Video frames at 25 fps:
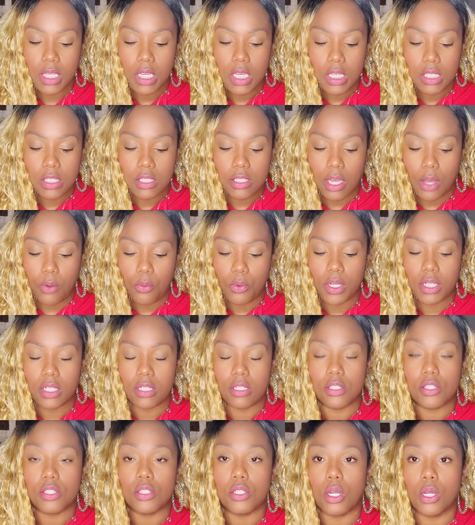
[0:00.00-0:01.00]
So I wanted
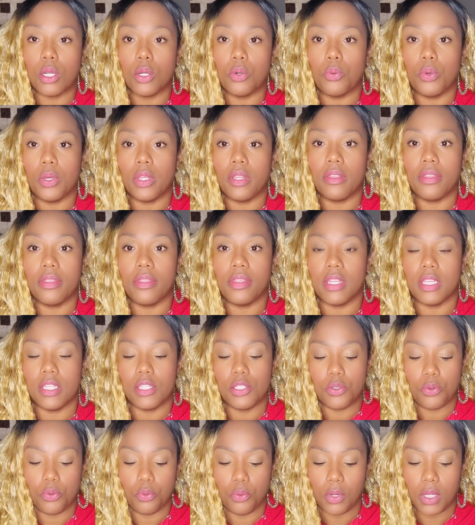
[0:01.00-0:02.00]
to start with
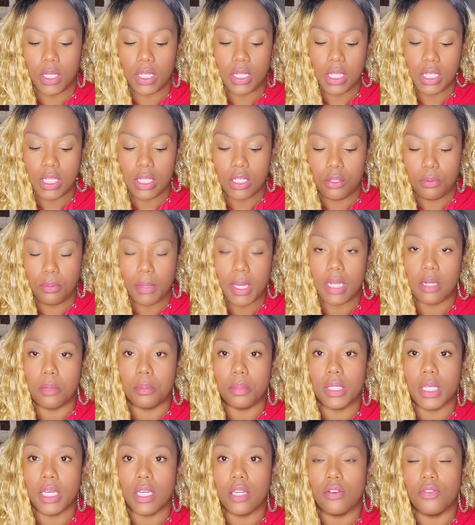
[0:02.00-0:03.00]
this reading, You Made a
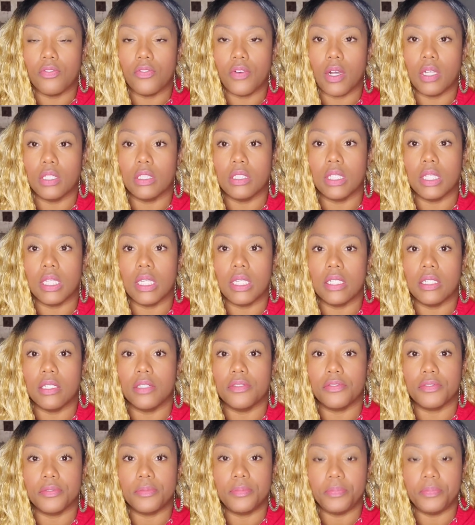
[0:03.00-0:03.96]
Player Fall in Love.